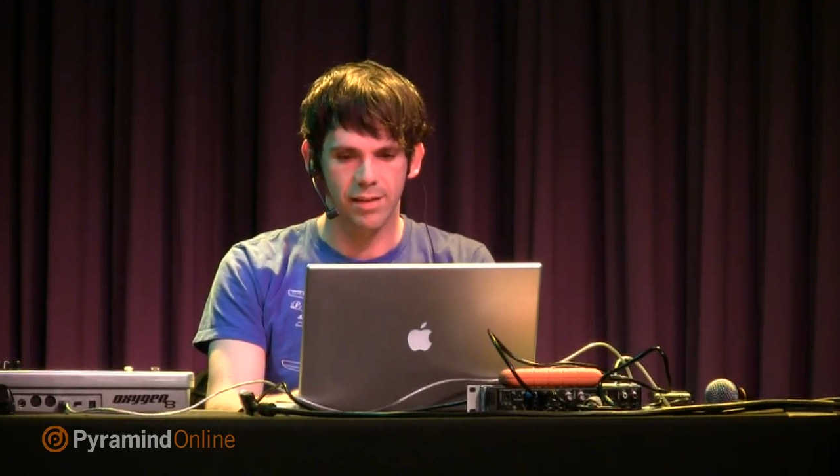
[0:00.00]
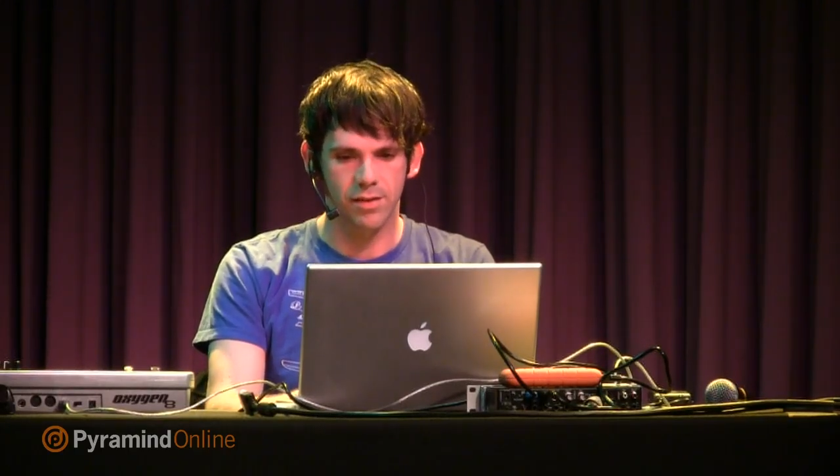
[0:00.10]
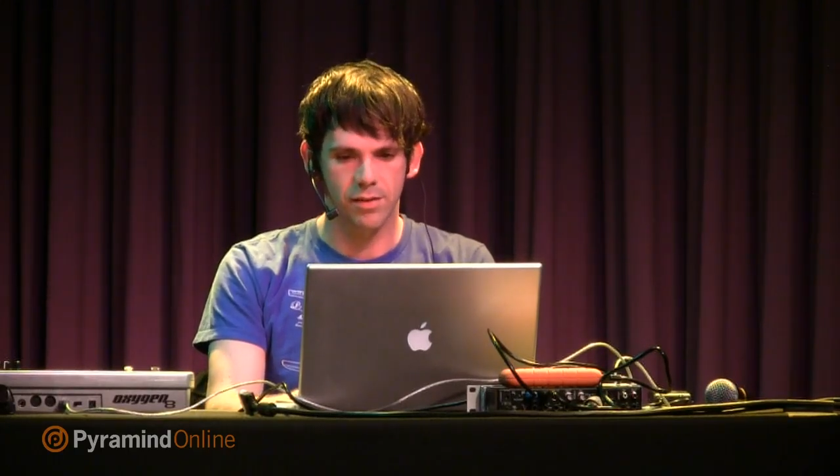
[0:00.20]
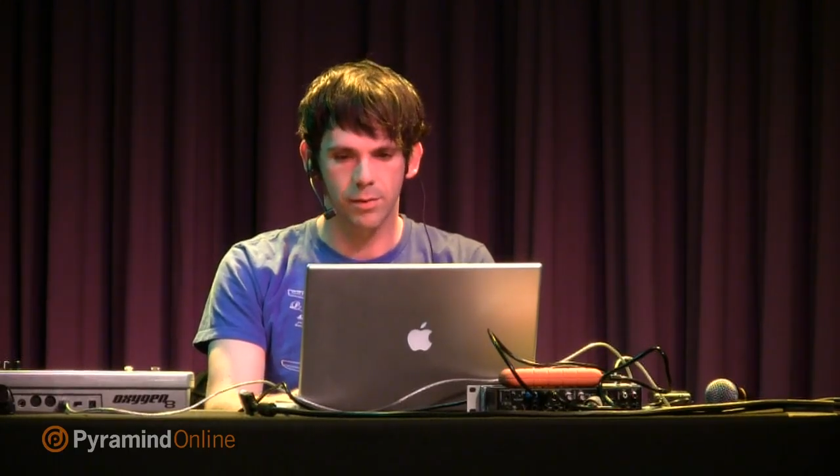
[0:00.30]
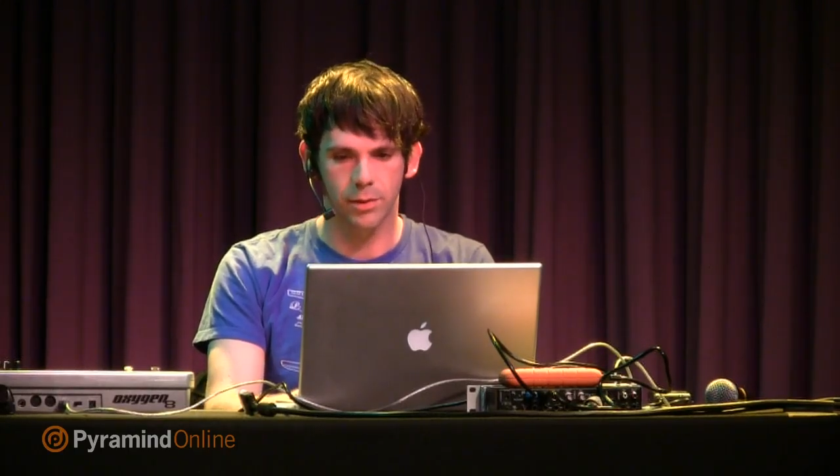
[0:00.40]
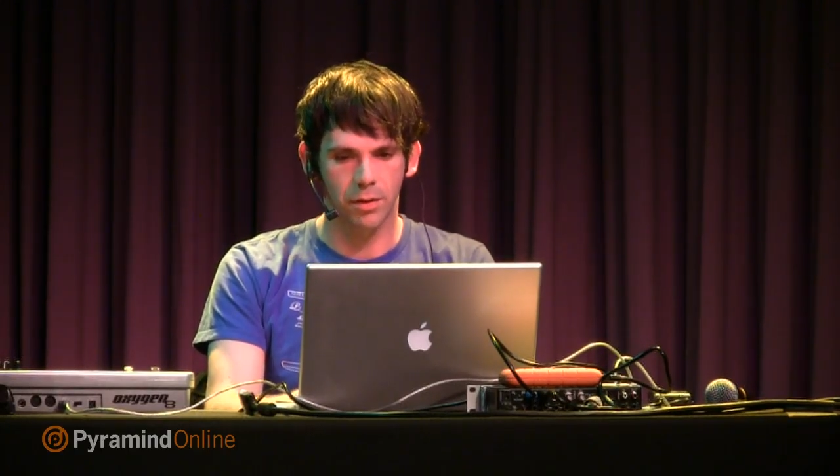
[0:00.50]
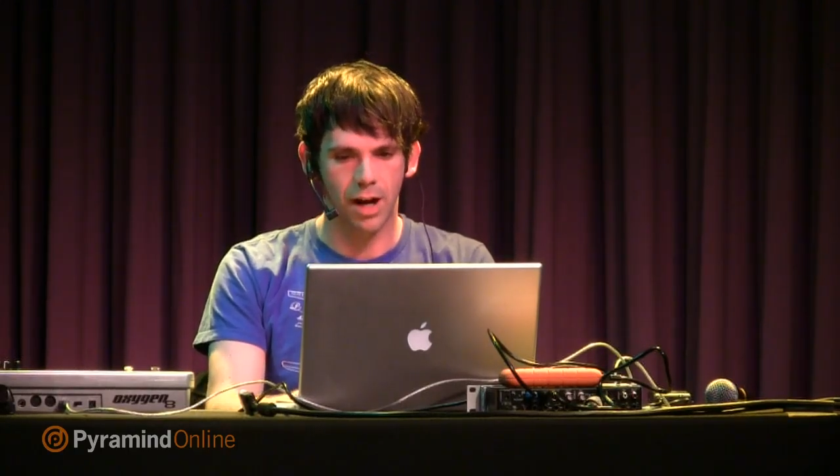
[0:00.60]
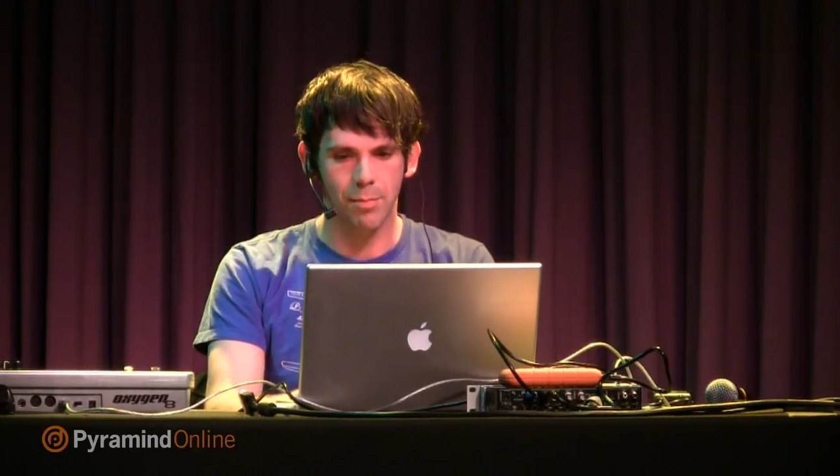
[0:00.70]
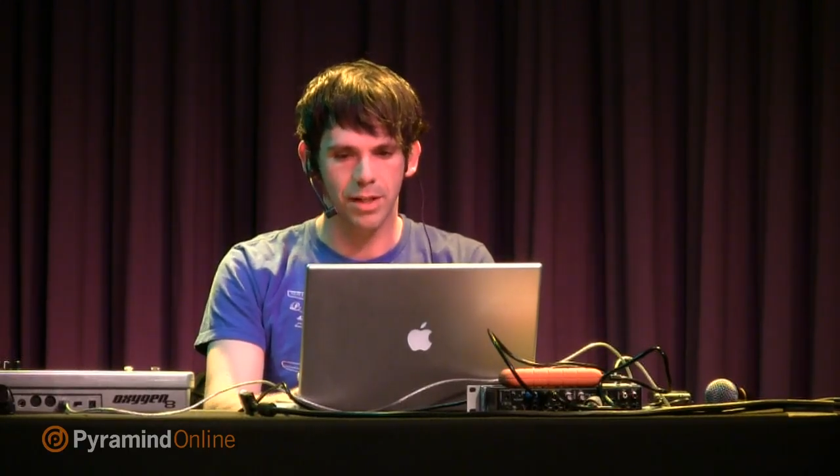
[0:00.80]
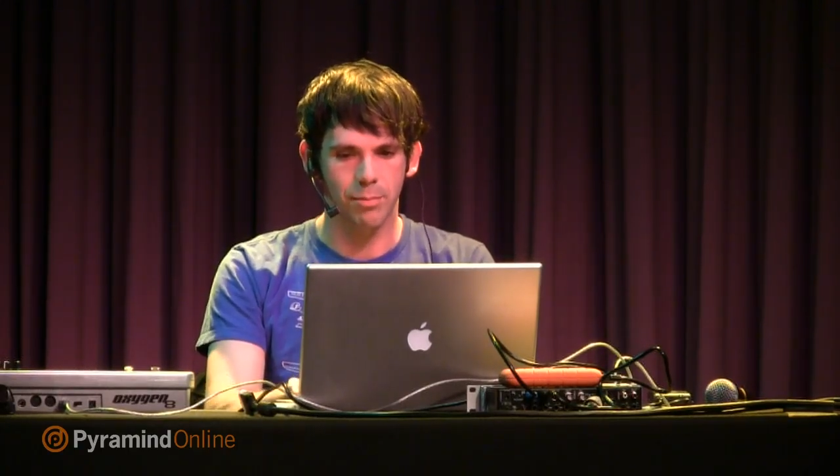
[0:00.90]
and just do little
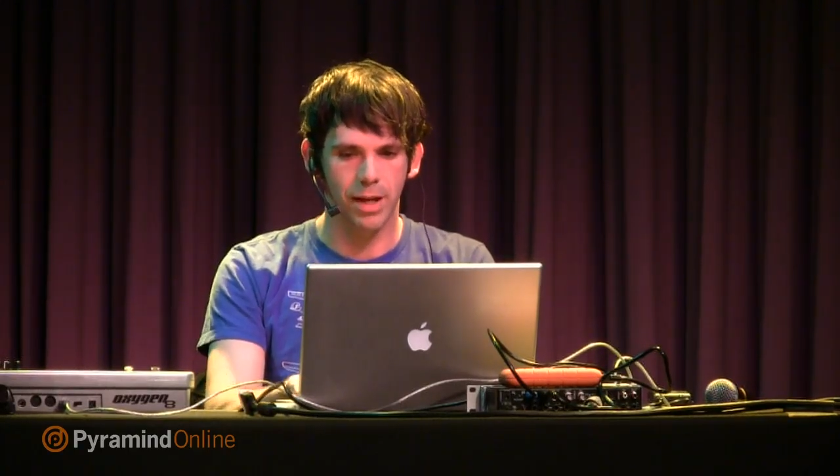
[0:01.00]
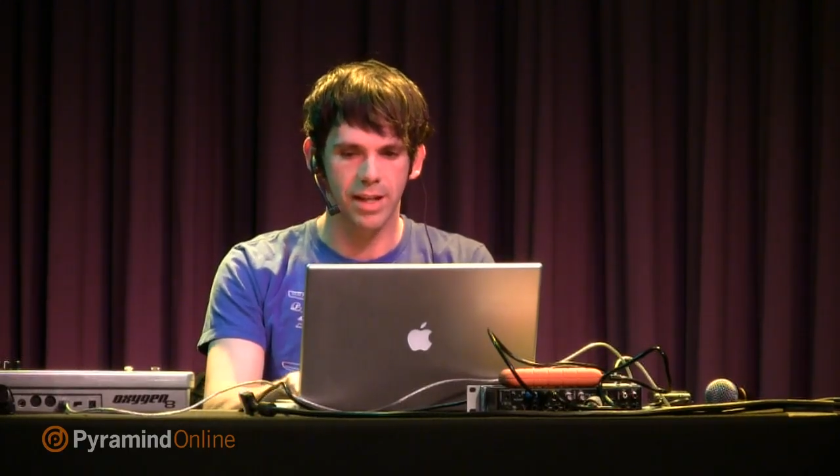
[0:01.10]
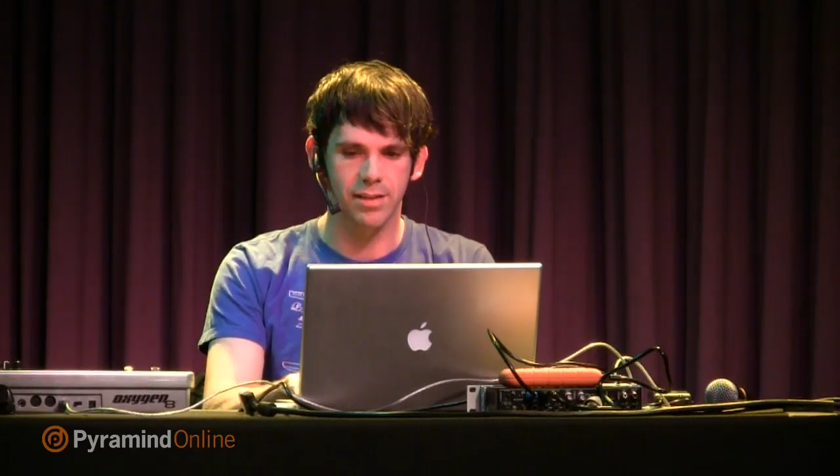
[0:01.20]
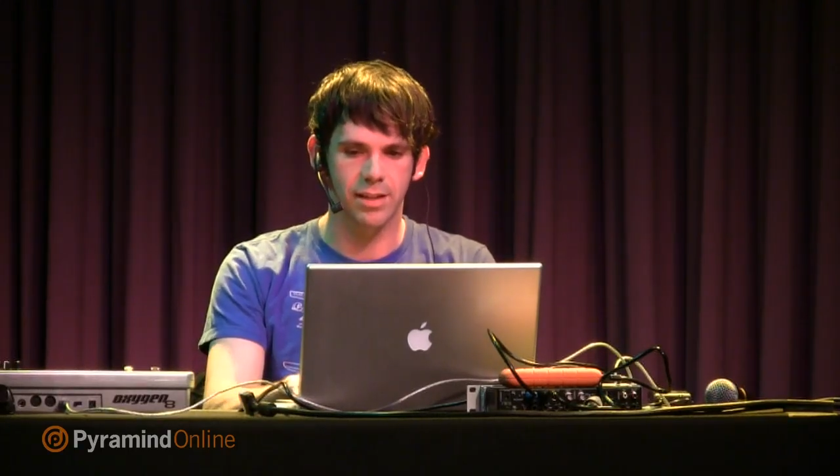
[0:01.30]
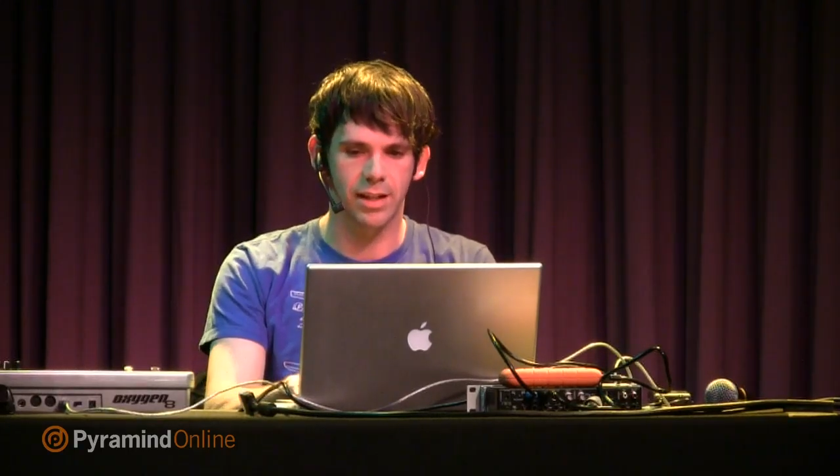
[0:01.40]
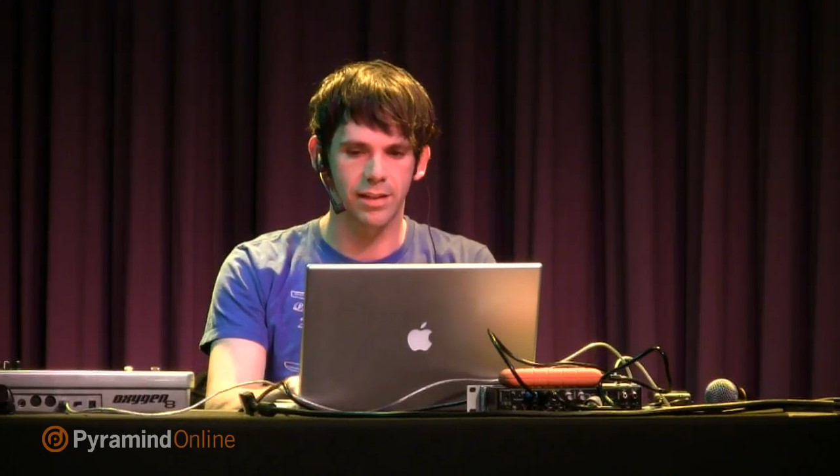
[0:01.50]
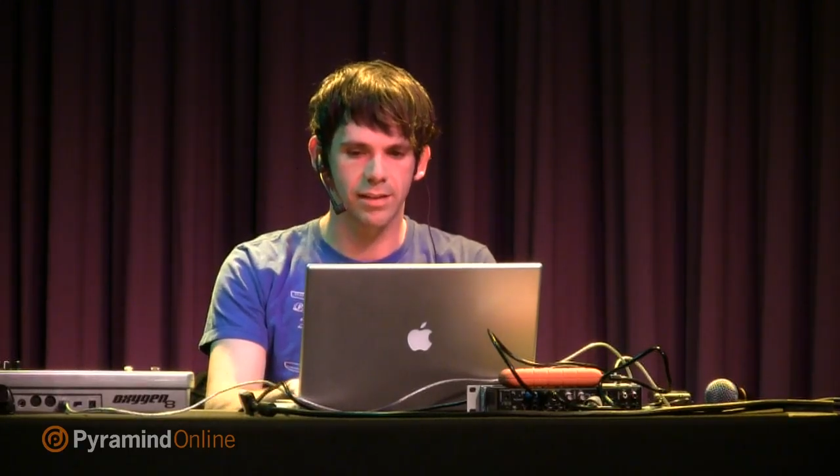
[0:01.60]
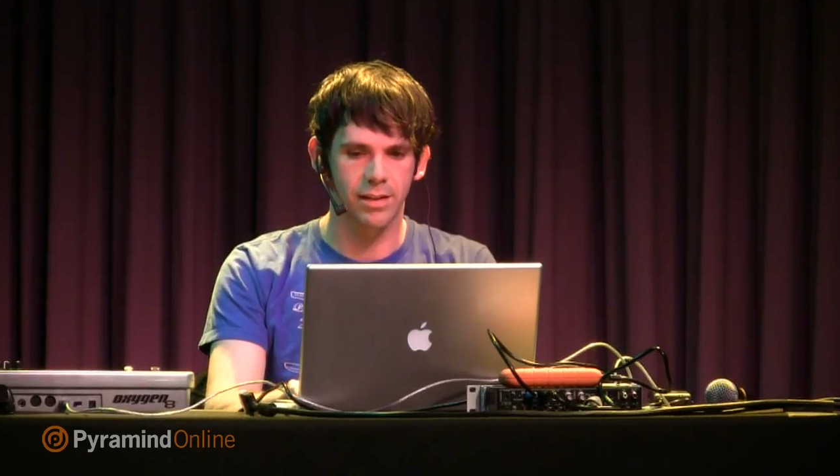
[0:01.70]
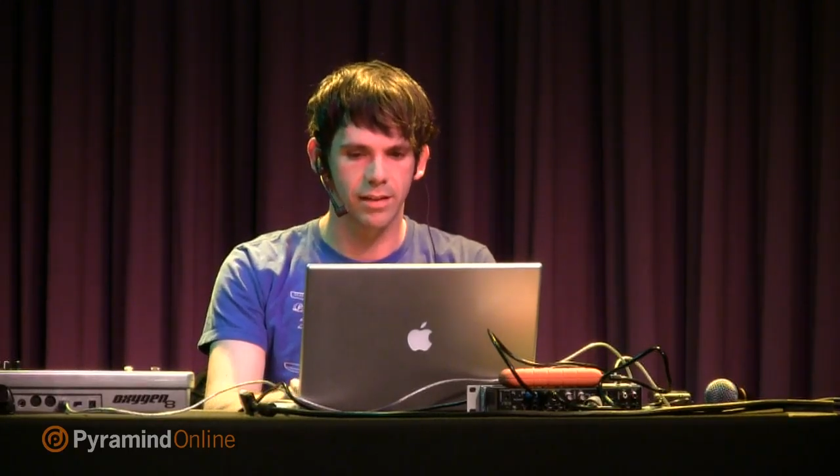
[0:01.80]
copy and paste things.